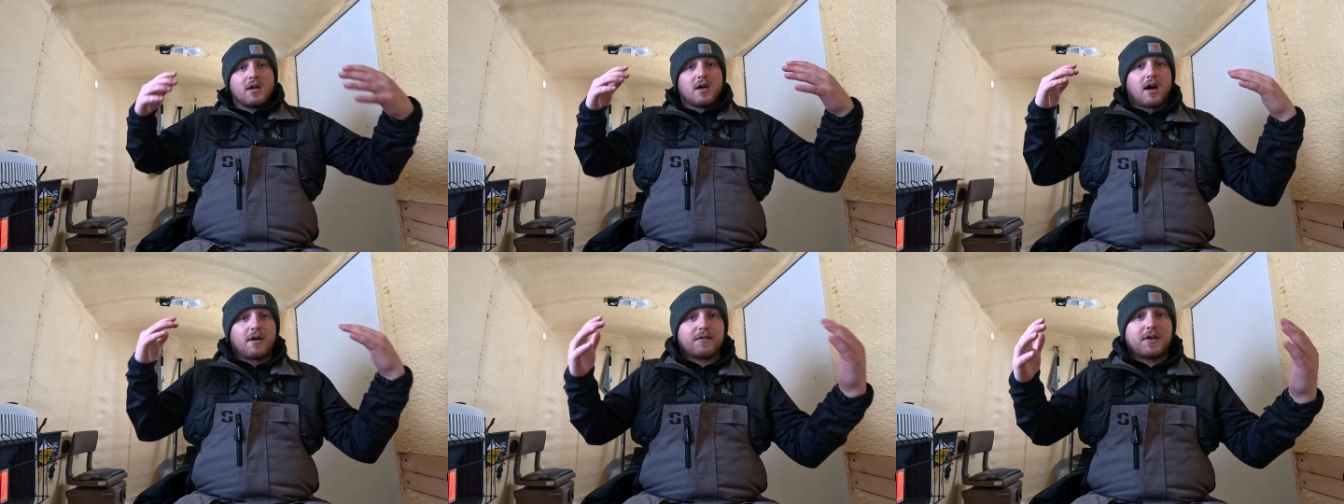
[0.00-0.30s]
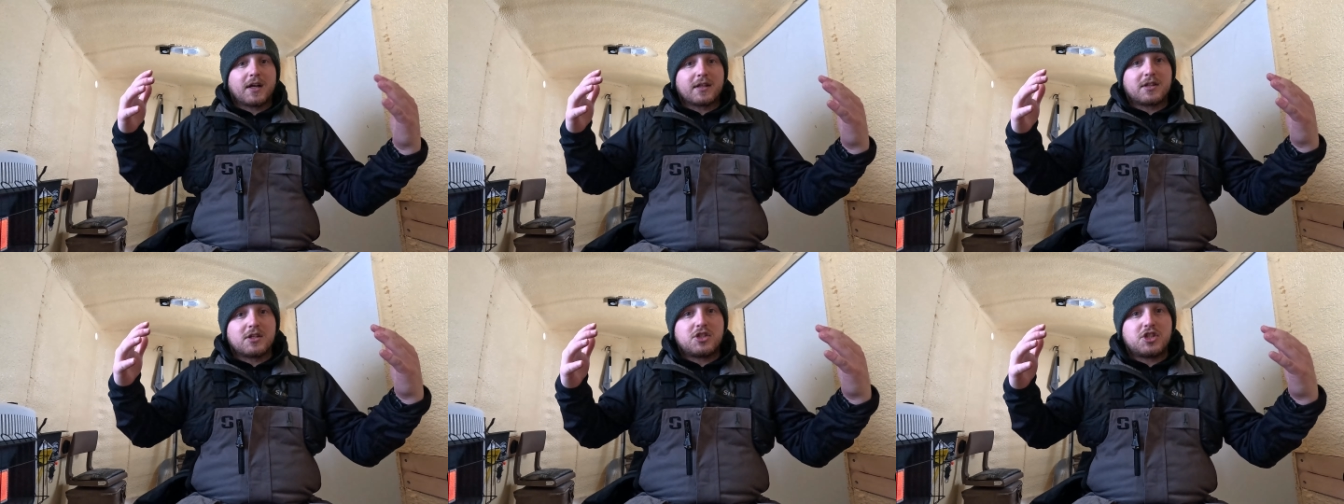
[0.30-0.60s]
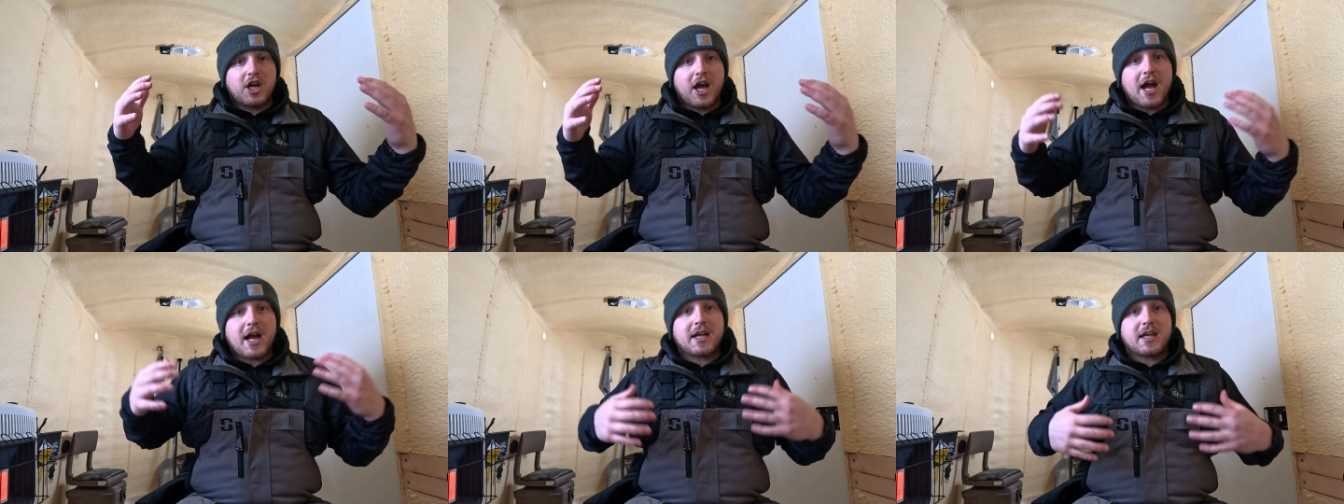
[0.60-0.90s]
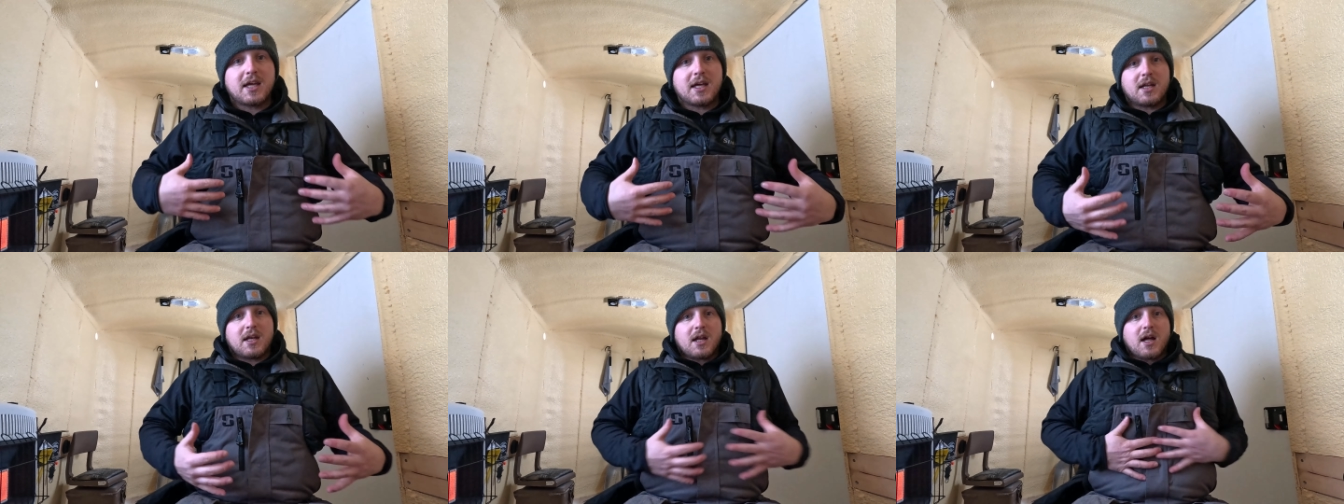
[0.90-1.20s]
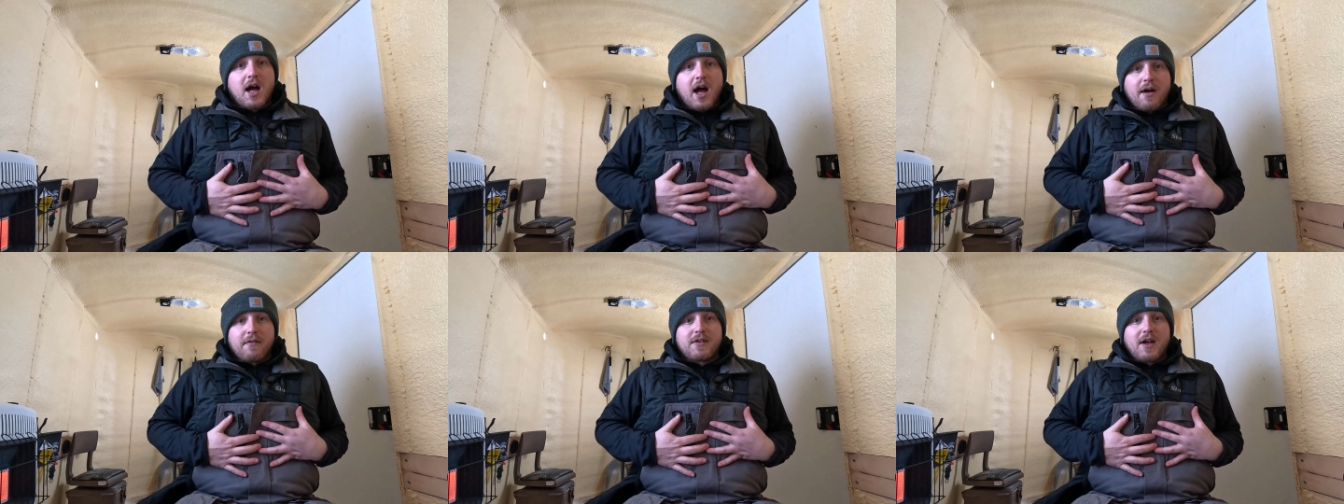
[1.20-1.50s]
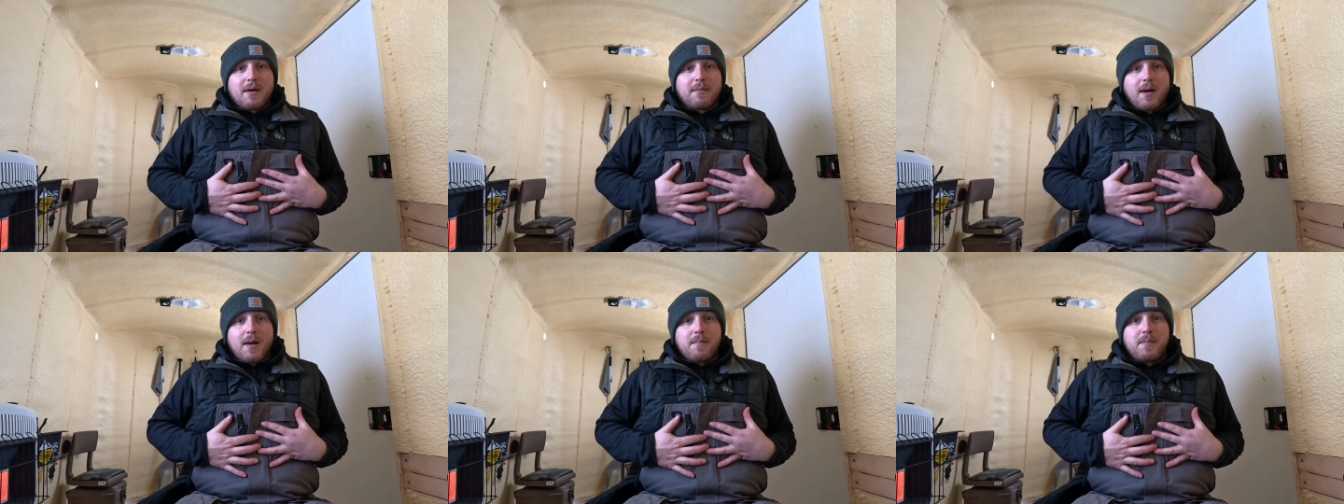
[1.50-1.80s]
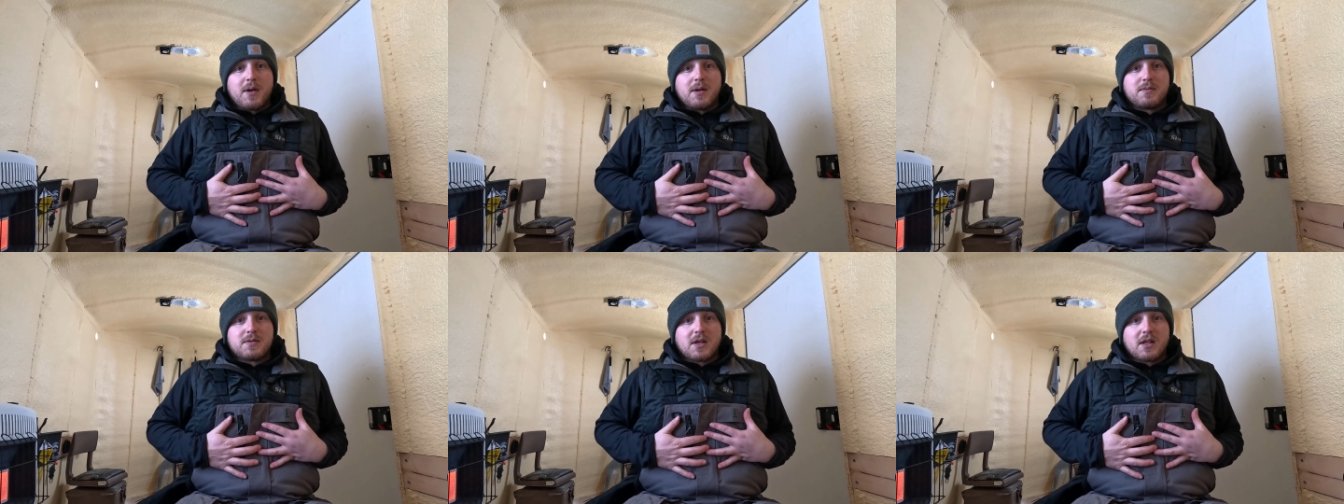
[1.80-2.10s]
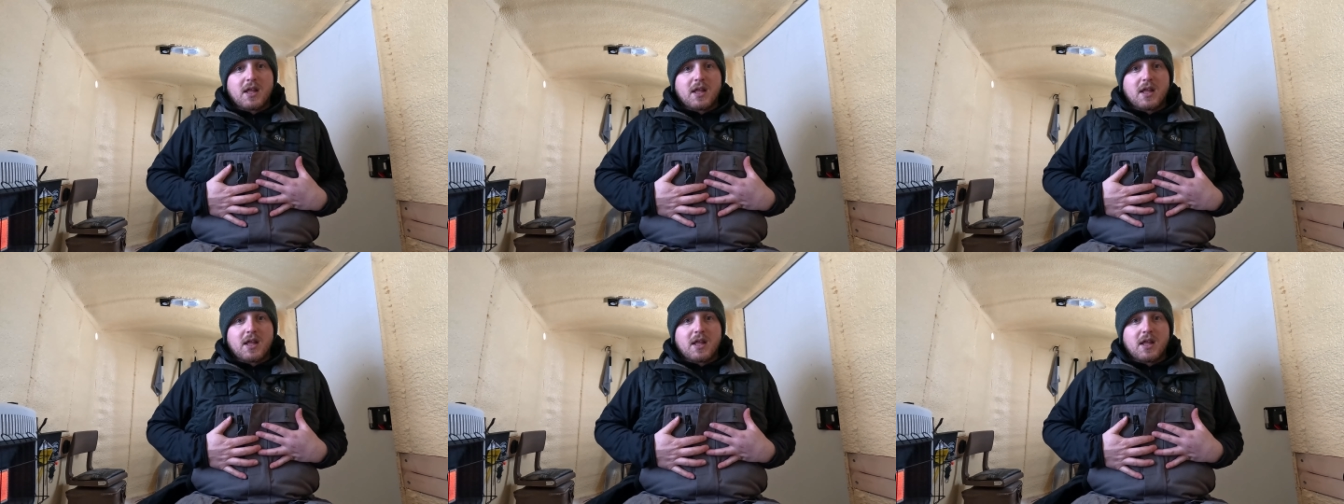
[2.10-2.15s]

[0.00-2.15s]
I've got the jacket, I've got my bibs